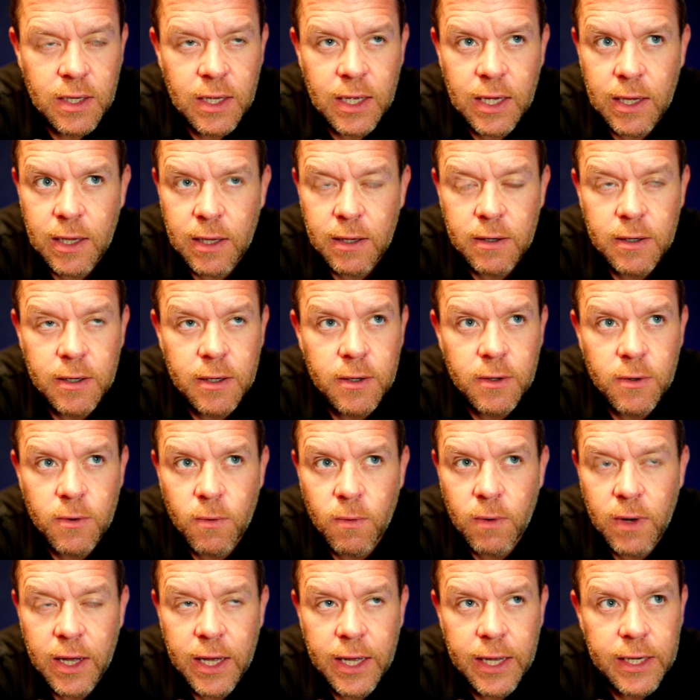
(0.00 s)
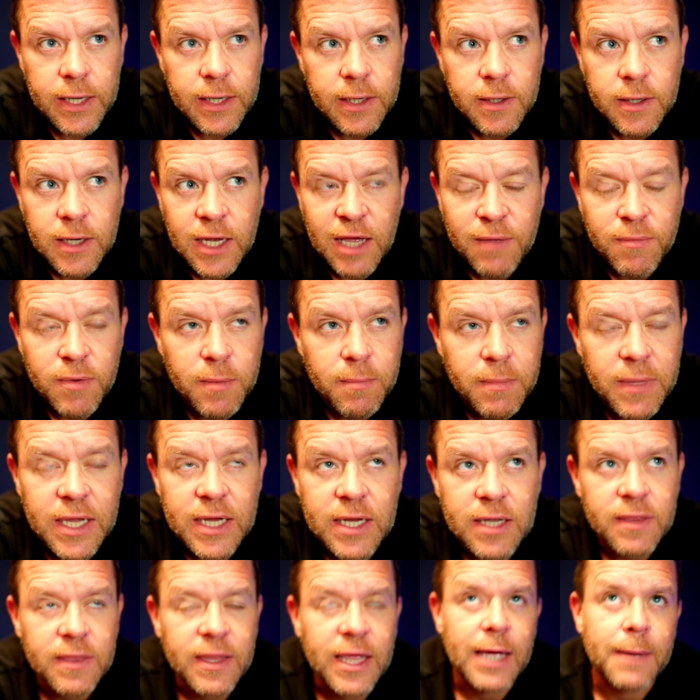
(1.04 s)
I don't know why. I've been
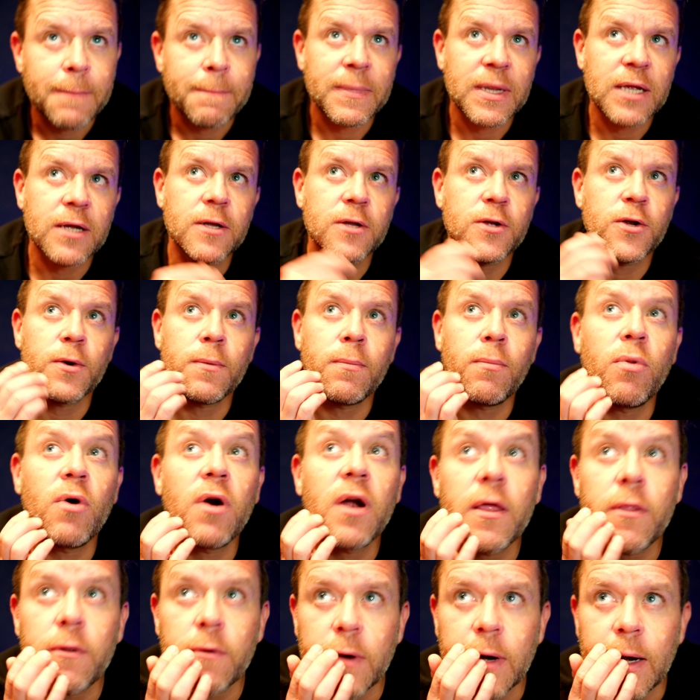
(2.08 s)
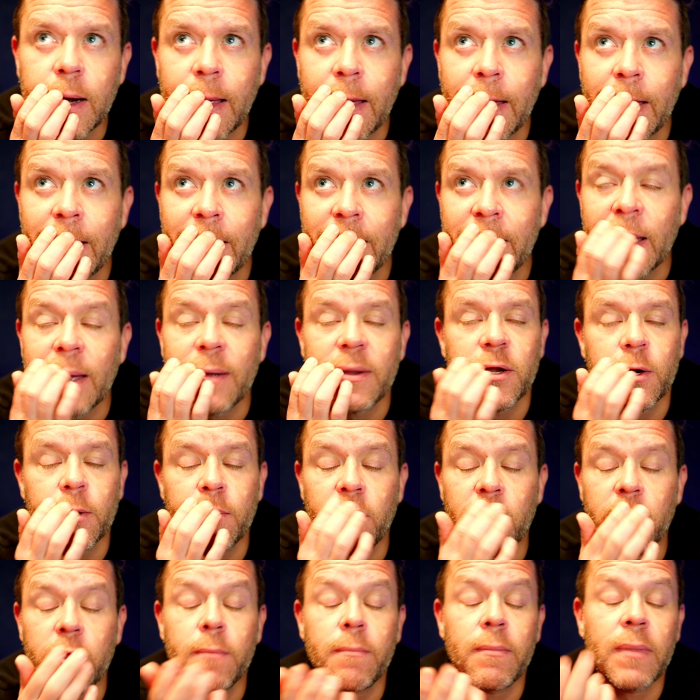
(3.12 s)
making that meal. Your brother and I, not your
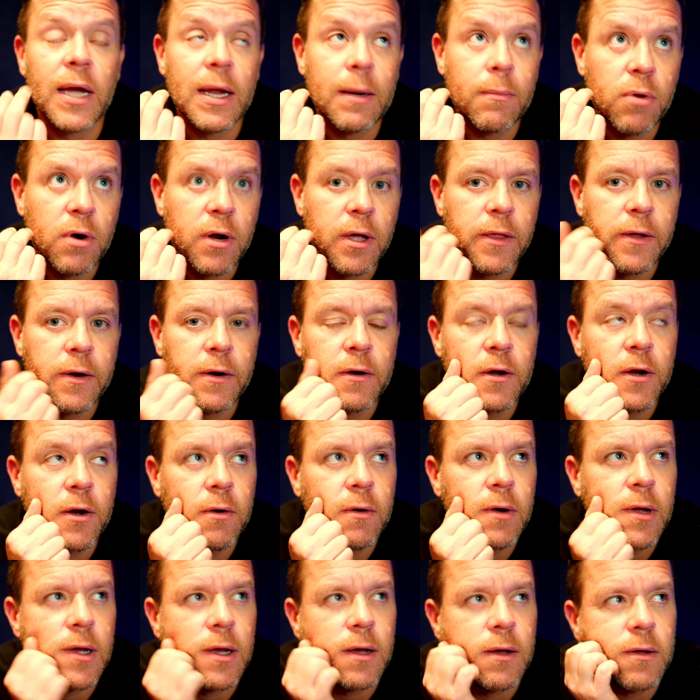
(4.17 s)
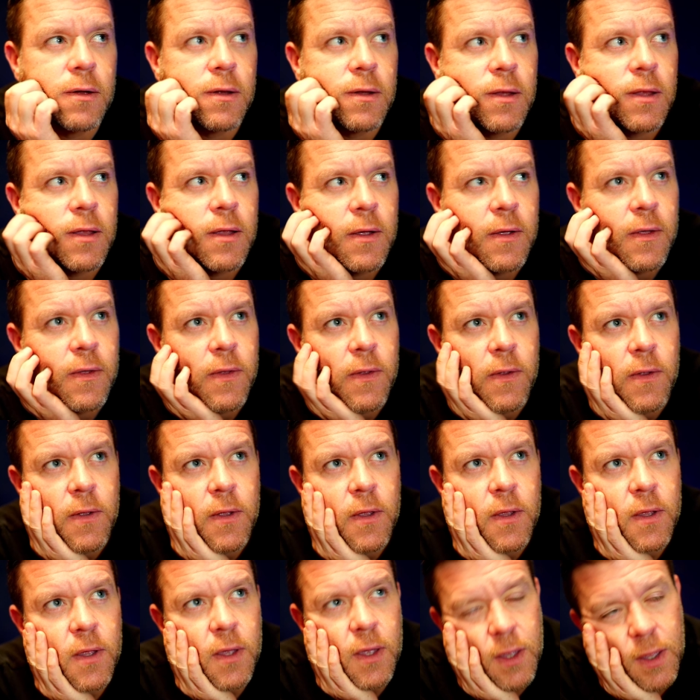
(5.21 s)
brother, my brother, your uncle,
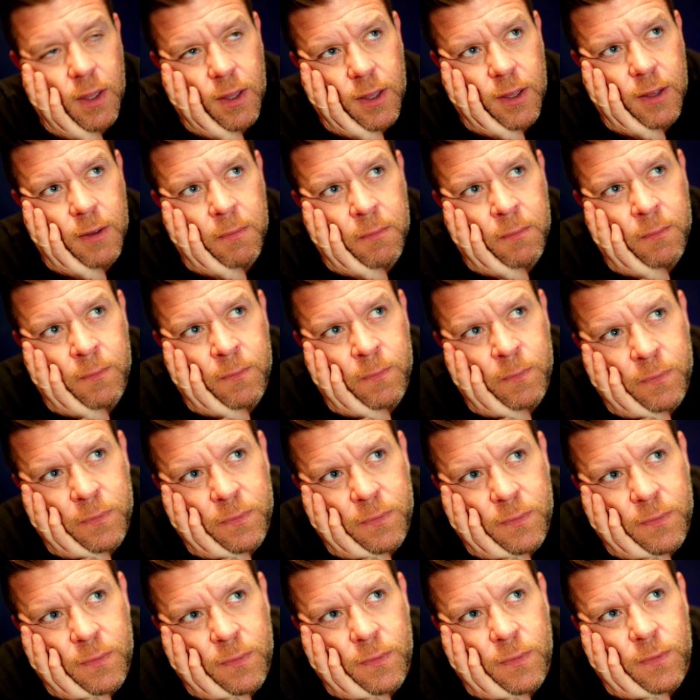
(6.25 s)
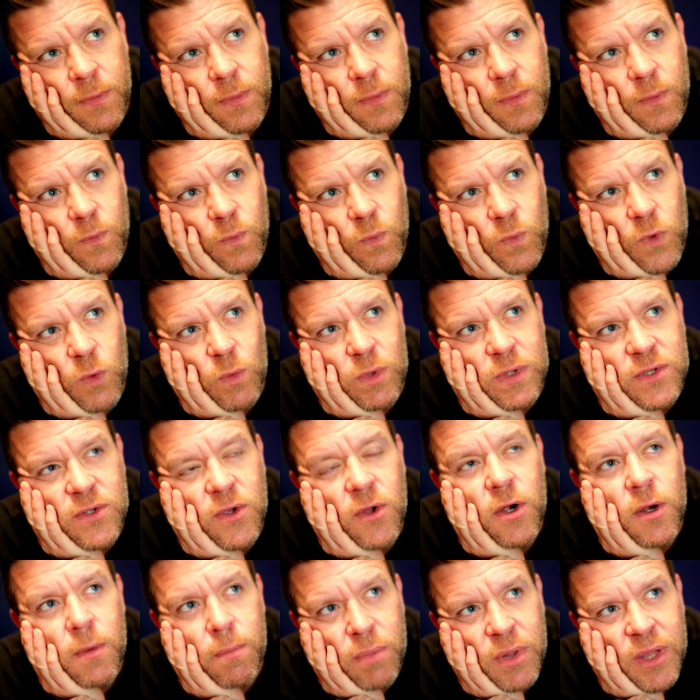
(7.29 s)
um, we
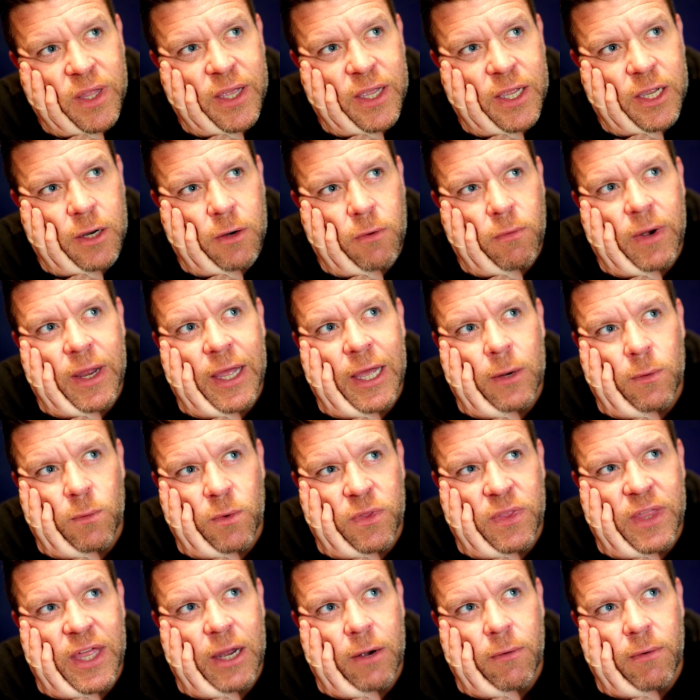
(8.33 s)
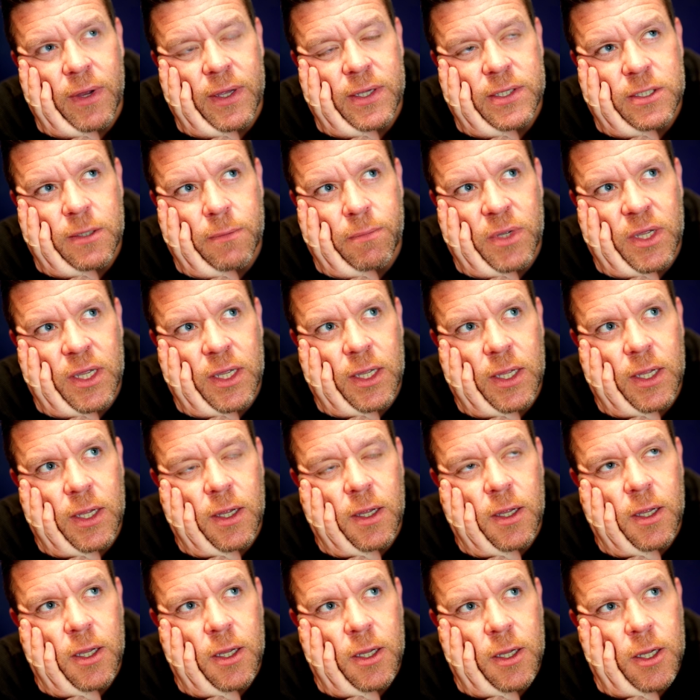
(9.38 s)
started playing around with that recipe
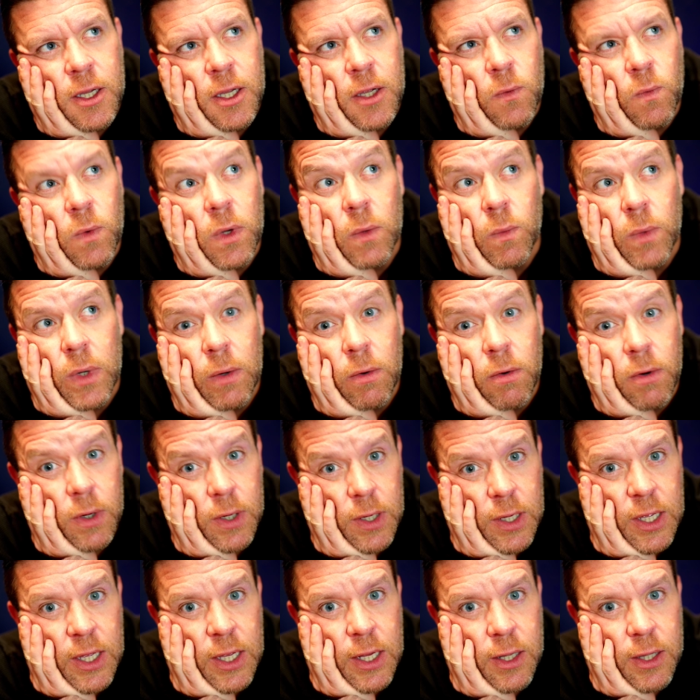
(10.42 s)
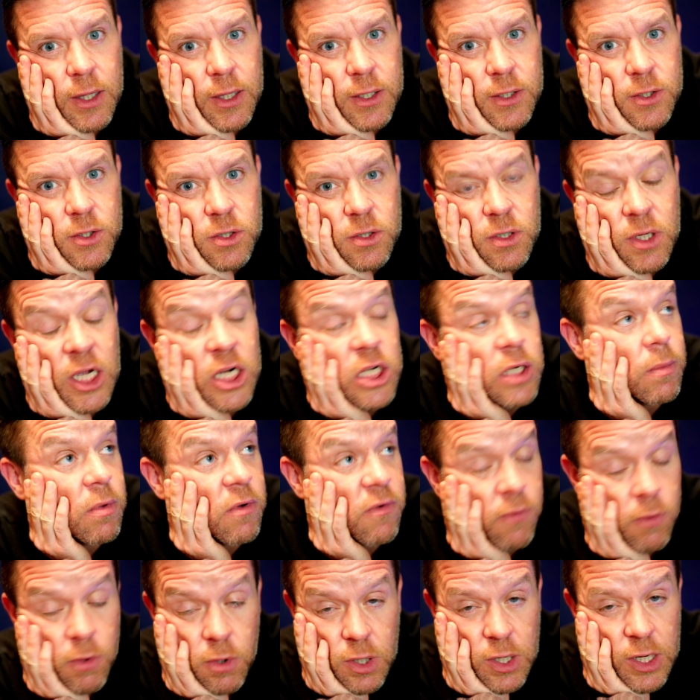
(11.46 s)
when we were in college. Actually,
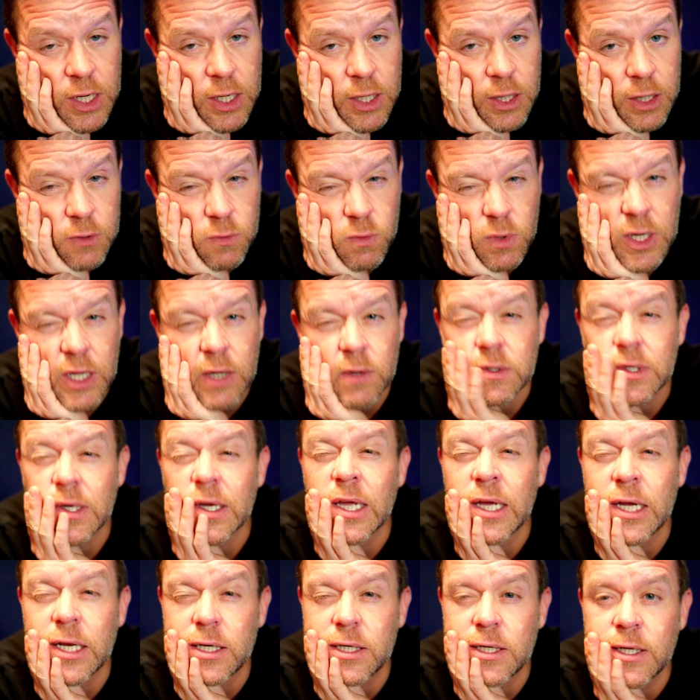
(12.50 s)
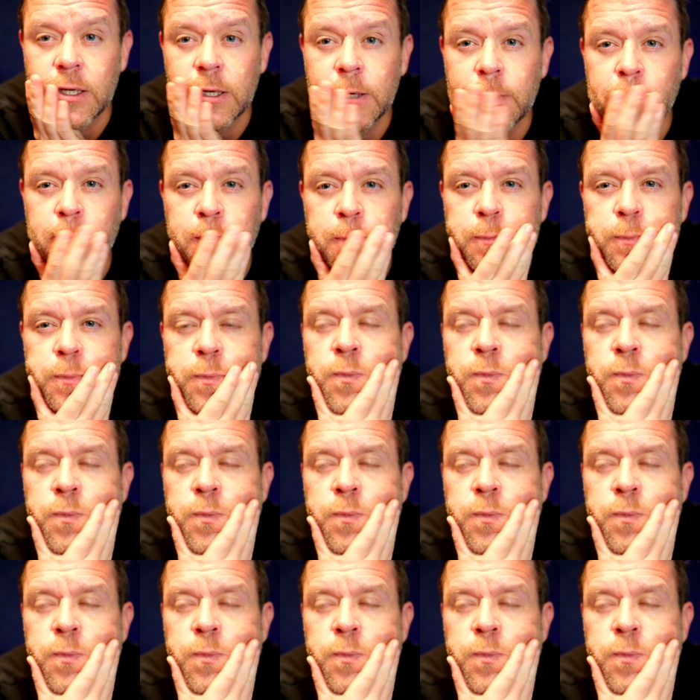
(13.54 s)
before college, when I was like eighteen.